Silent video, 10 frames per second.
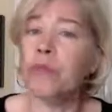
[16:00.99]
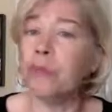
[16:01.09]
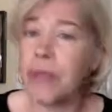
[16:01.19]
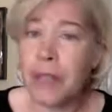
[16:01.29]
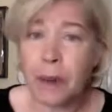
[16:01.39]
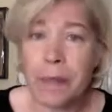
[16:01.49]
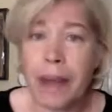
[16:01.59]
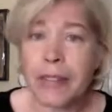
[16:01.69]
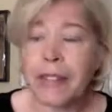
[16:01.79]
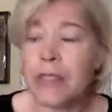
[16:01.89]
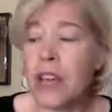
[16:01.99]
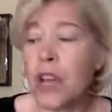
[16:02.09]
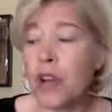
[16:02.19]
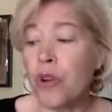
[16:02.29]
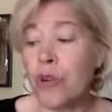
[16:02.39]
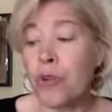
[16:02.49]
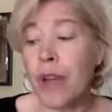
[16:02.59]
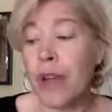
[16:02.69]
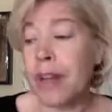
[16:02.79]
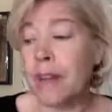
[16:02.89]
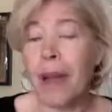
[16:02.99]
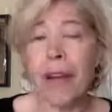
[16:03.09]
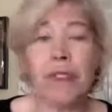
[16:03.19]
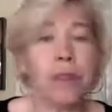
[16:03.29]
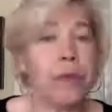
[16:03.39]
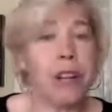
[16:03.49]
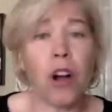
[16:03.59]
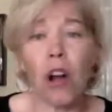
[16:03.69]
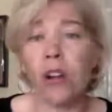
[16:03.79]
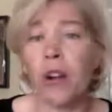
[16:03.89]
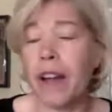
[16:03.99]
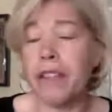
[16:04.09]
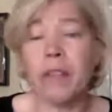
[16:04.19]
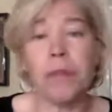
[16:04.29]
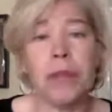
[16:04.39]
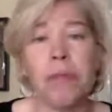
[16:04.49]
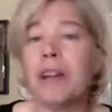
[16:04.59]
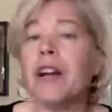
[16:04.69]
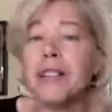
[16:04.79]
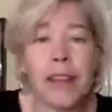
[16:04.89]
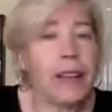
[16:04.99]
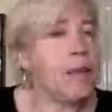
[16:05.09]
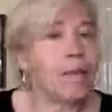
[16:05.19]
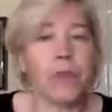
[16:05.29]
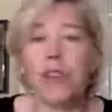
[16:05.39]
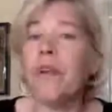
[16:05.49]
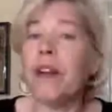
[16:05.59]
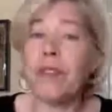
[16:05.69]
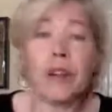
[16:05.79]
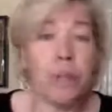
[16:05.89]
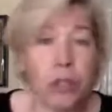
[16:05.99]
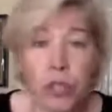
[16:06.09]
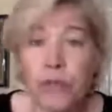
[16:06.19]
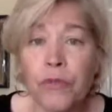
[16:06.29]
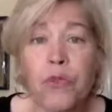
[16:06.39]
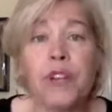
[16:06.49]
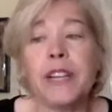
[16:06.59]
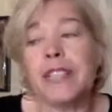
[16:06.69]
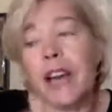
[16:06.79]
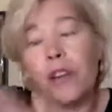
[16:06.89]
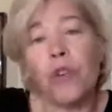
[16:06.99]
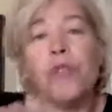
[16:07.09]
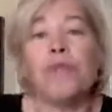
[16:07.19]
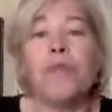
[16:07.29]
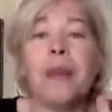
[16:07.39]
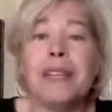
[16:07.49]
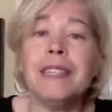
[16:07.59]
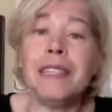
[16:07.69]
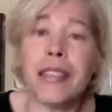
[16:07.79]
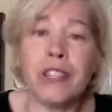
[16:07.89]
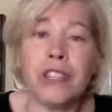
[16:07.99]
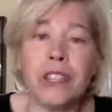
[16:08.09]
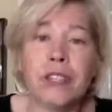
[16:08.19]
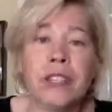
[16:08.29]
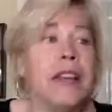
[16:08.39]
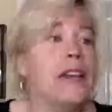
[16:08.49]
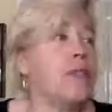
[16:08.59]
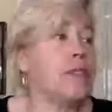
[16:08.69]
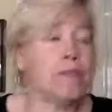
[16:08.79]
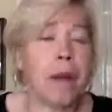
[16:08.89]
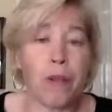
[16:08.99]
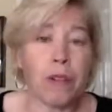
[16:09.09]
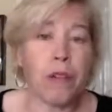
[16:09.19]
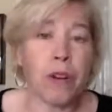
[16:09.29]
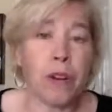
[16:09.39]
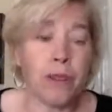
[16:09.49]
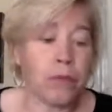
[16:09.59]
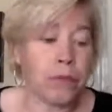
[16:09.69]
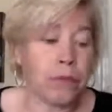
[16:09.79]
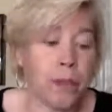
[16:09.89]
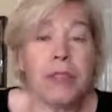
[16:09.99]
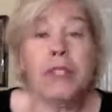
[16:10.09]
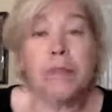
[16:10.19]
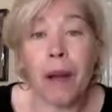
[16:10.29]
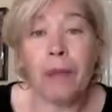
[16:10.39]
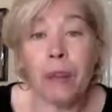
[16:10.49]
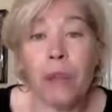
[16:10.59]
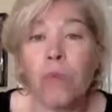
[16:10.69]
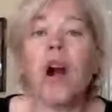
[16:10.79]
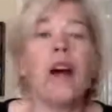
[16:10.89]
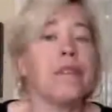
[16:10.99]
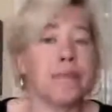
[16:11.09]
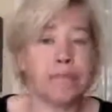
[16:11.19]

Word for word: are doing their best, who end up having a recall or having something because when you have a commercial food and it's got to go through many stages, there's bound to go, something's bound to go wrong.